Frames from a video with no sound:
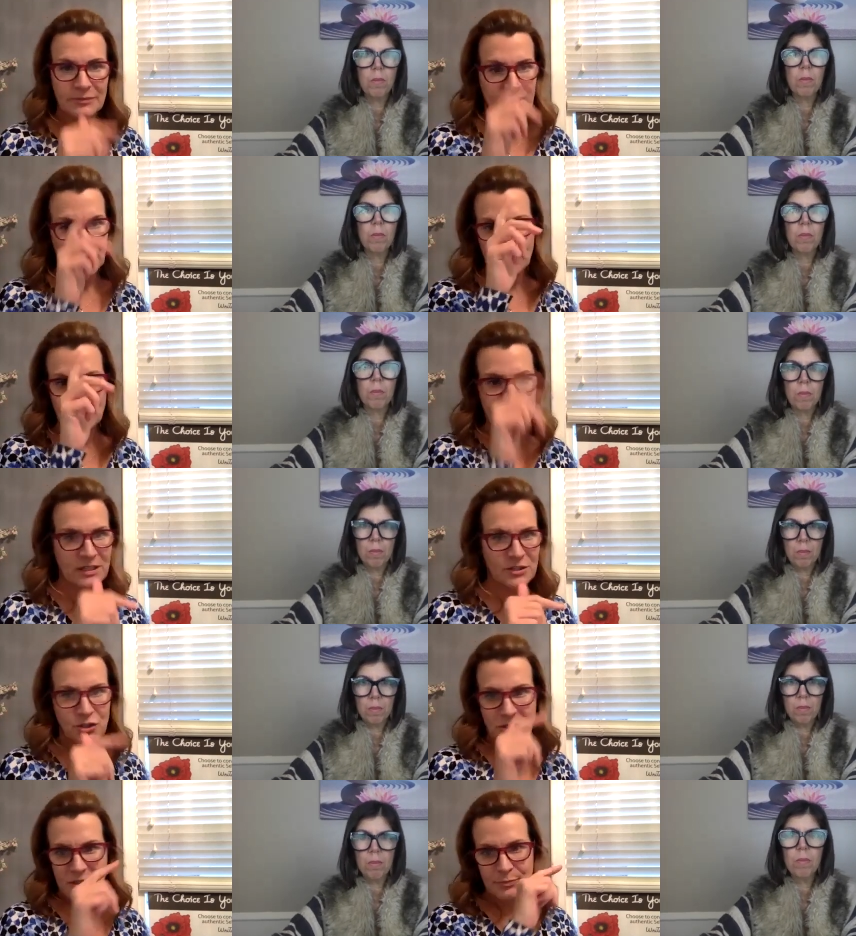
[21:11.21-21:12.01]
Speaker 1: you know,
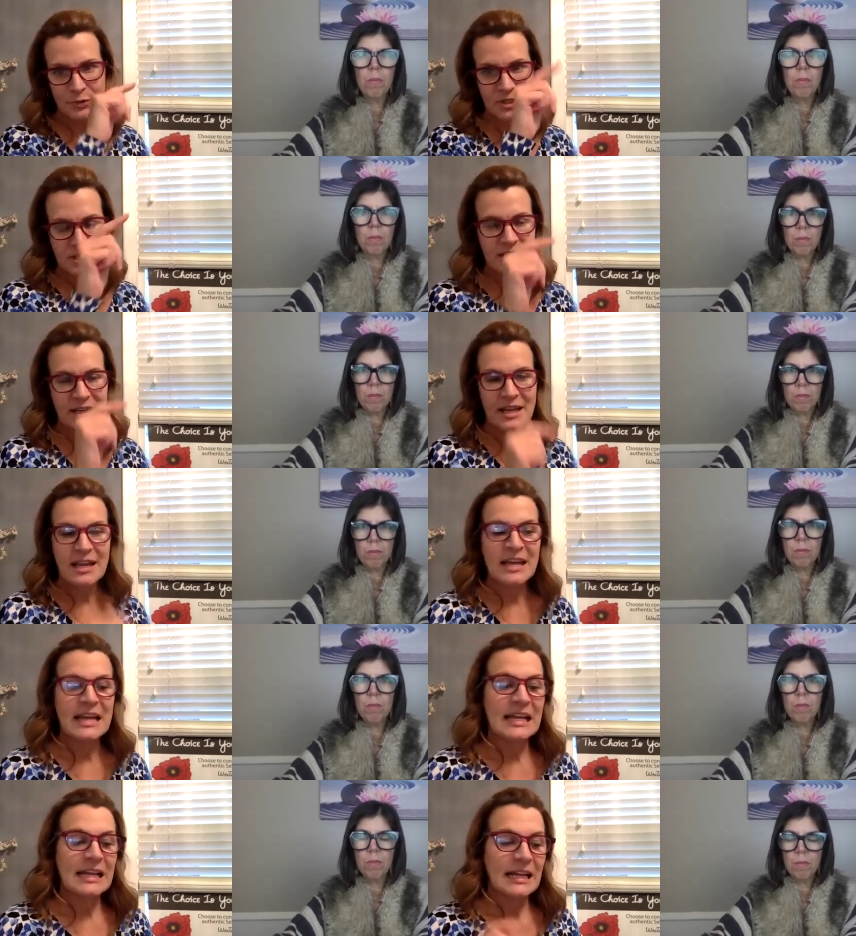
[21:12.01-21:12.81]
it's just printed.
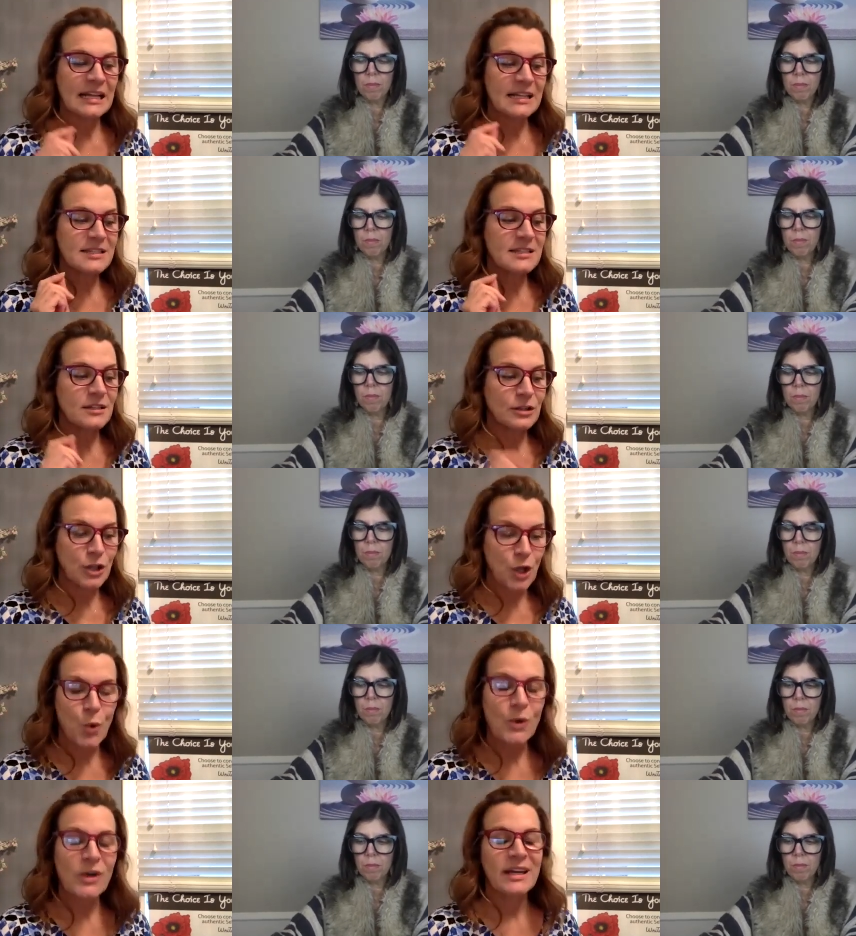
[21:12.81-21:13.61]
It's the
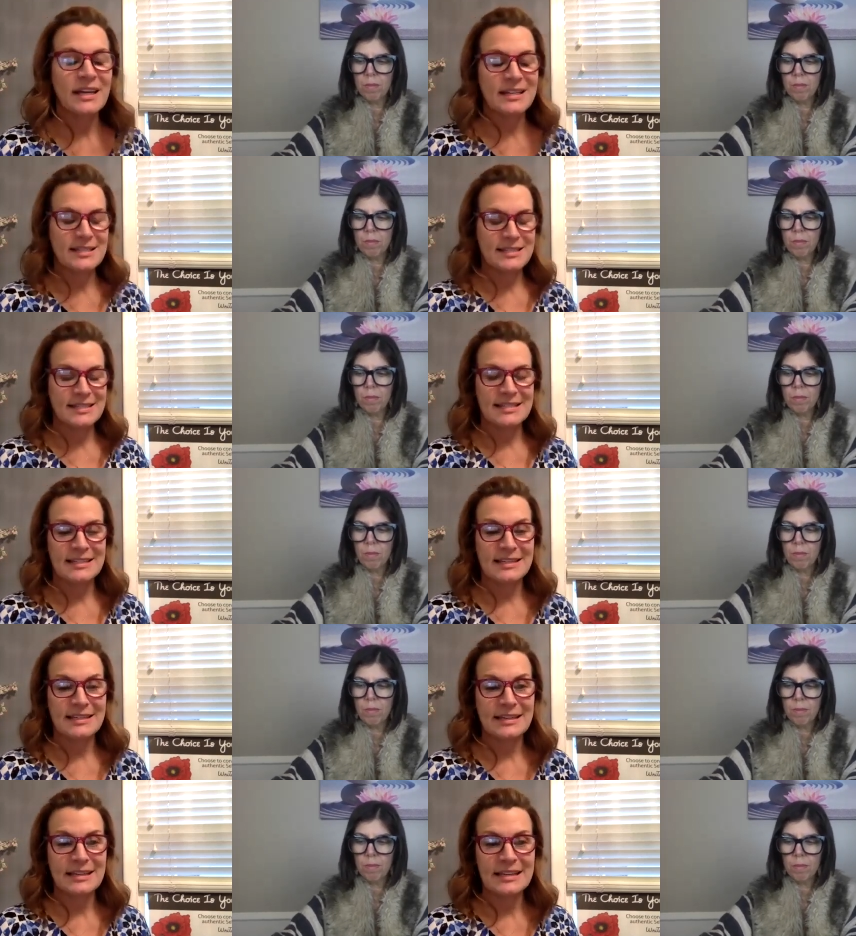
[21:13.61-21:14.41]
lowercase
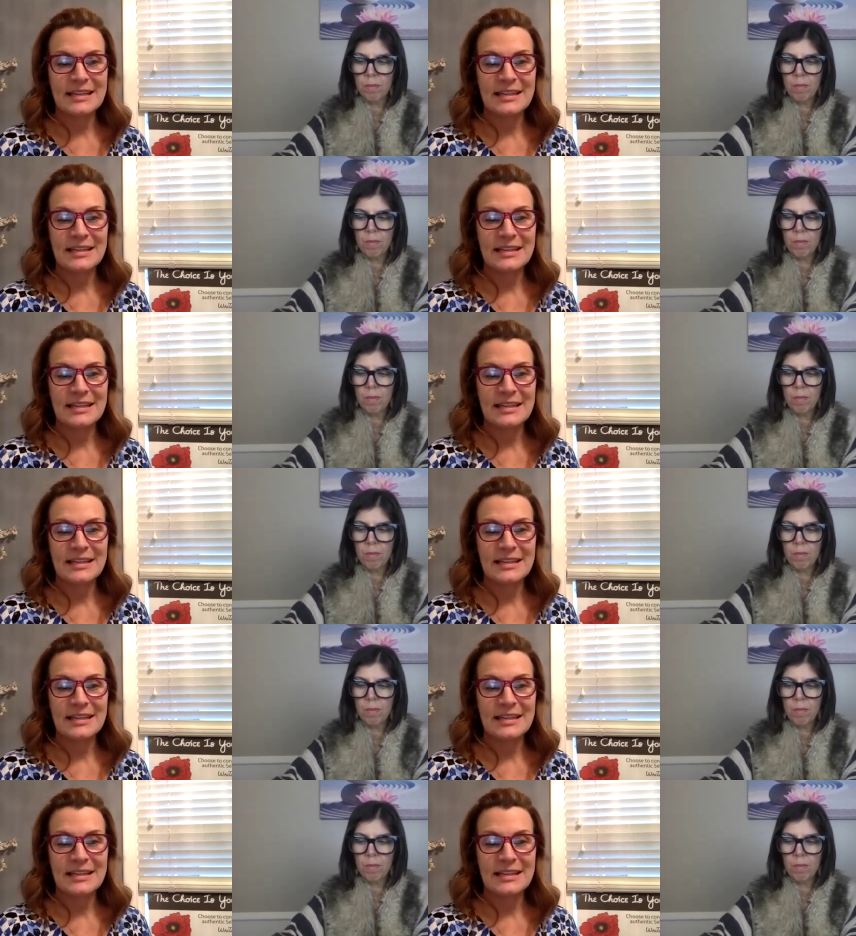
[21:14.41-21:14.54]
T.